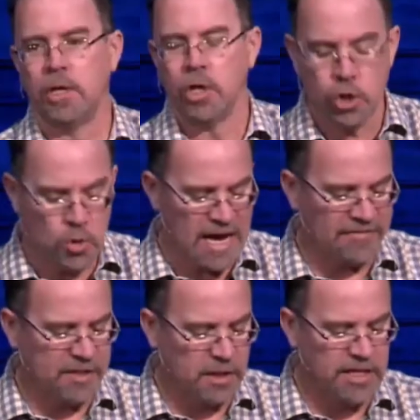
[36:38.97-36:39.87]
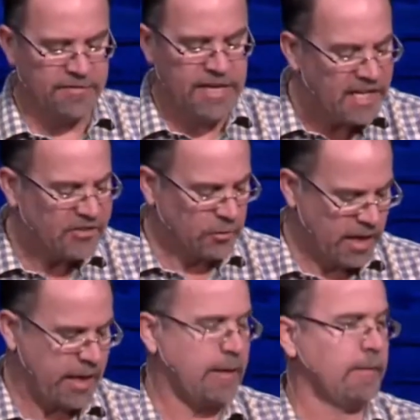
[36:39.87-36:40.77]
you have to live His
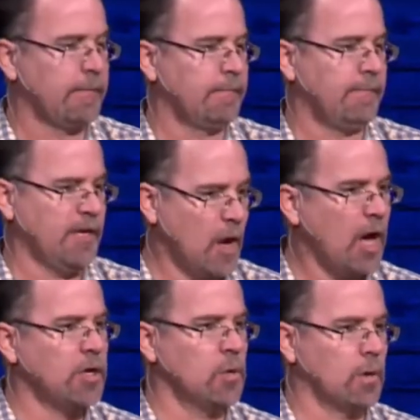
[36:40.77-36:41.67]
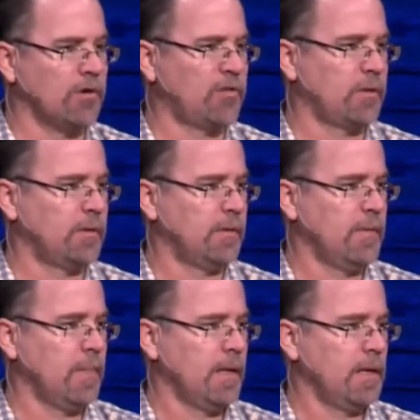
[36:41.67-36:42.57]
way and not yours.
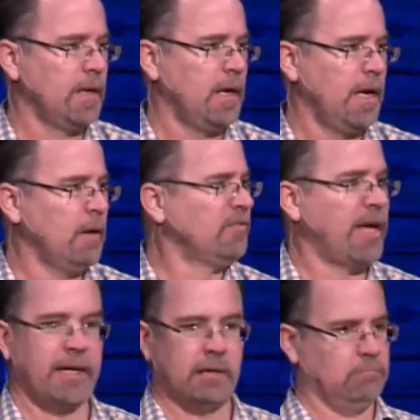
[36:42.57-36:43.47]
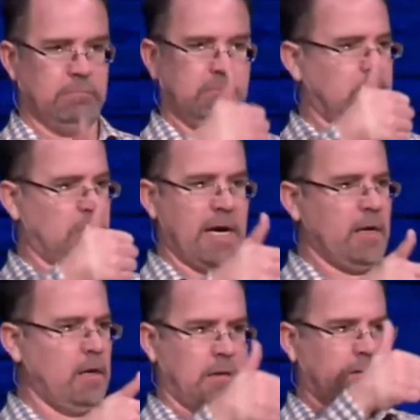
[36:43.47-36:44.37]
And it was like, right
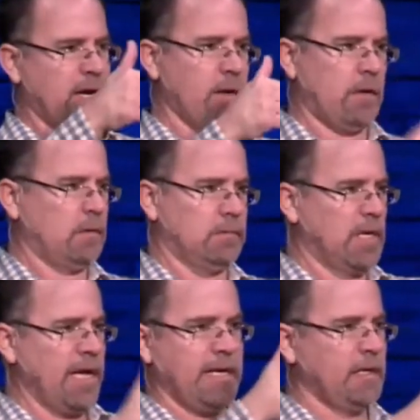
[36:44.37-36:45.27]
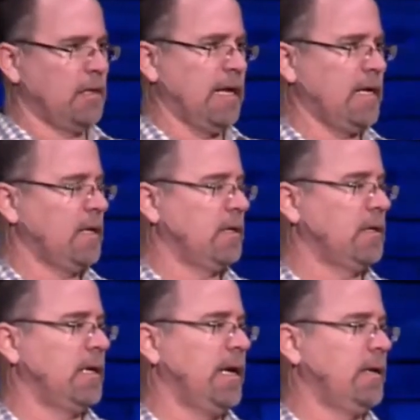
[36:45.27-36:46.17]
on, like it,
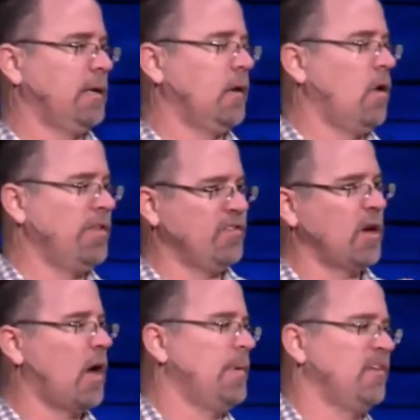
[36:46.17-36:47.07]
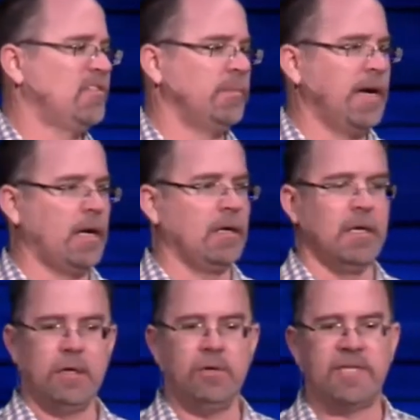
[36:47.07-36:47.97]
and all these comments about,
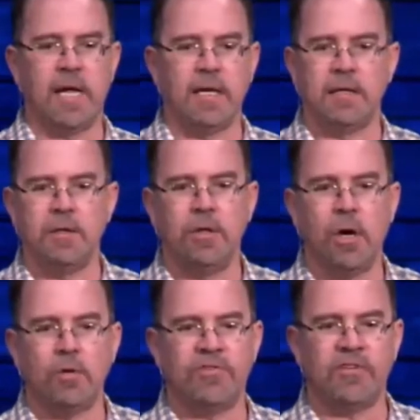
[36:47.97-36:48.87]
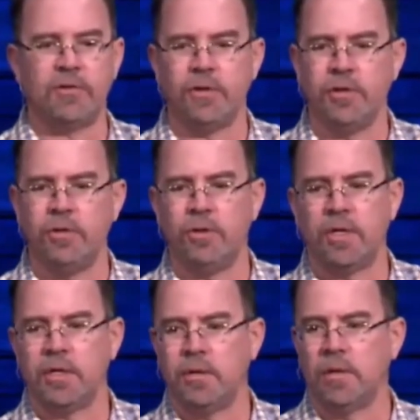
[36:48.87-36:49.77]
you tell it, you go, sister, you do
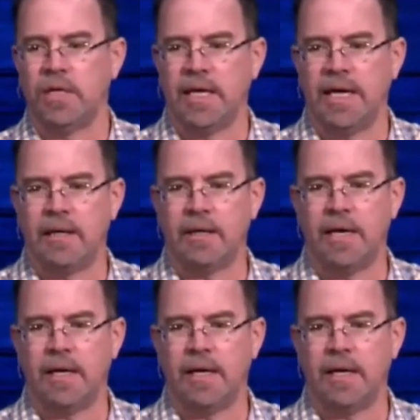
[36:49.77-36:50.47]
it, and